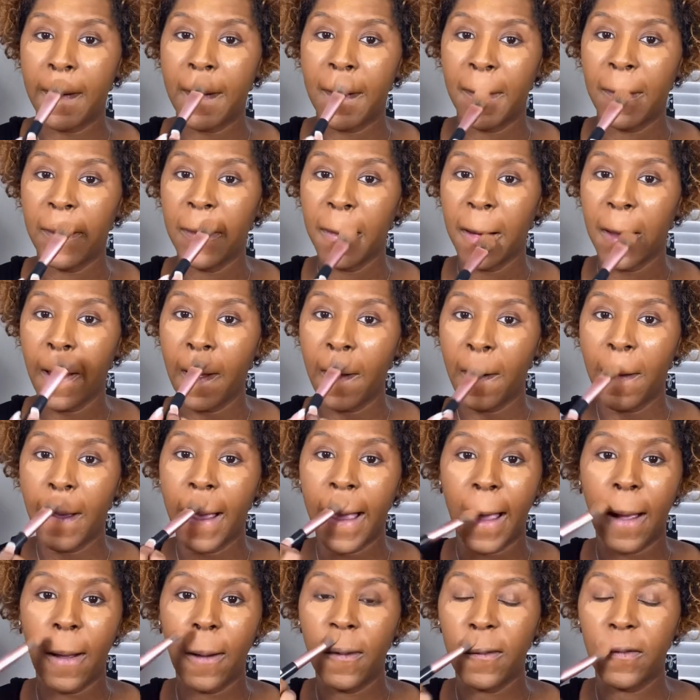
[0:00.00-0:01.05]
You know,
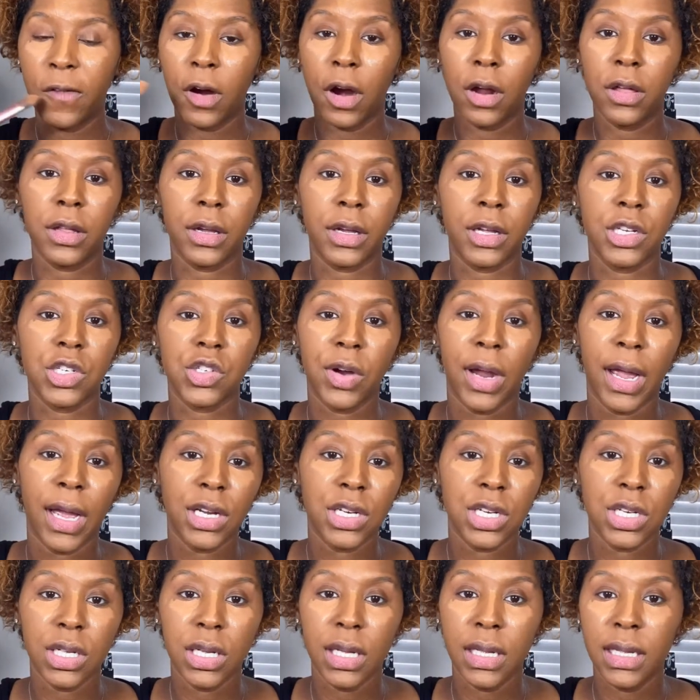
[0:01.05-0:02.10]
how far are the
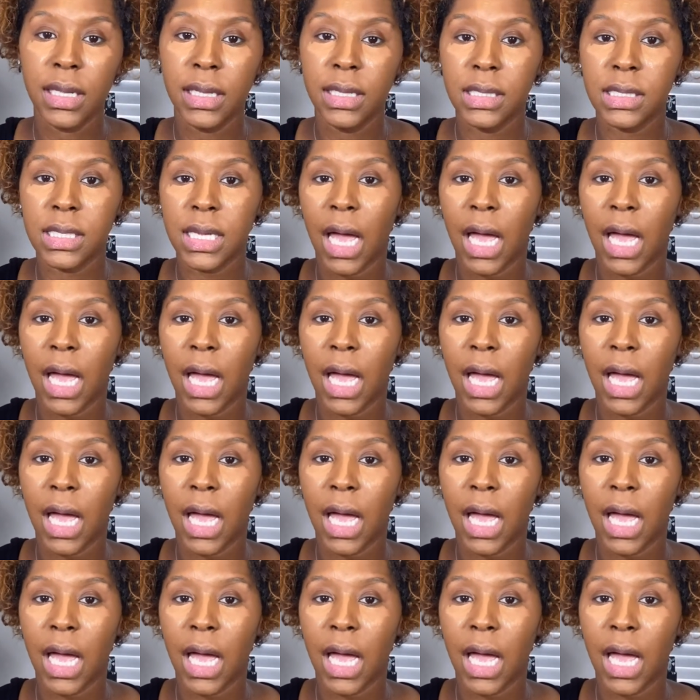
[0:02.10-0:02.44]
contractions?